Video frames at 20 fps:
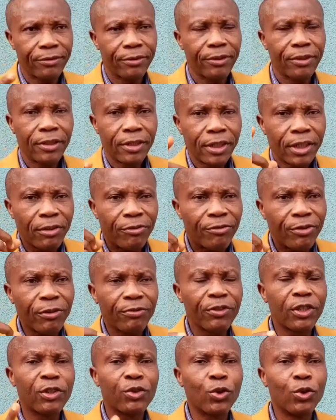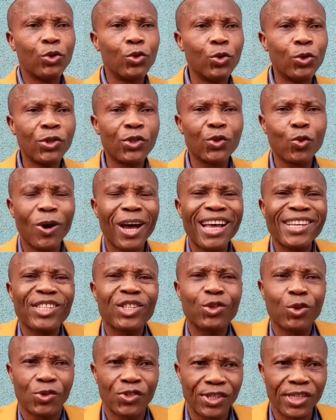The 5th thing to do is to ask
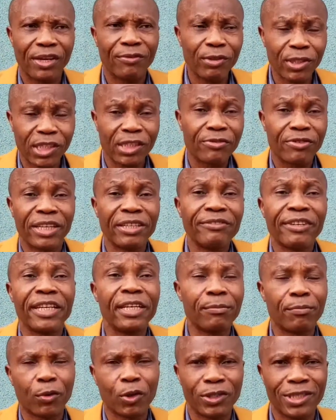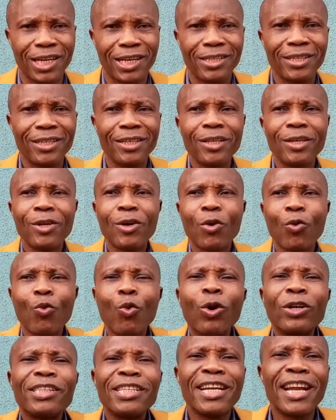yourself, which is very, very important,
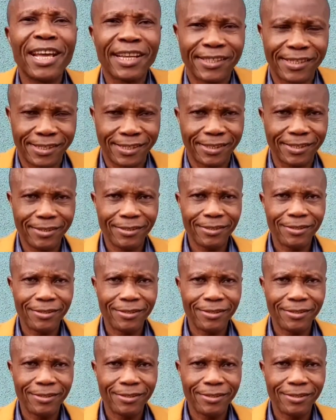what next?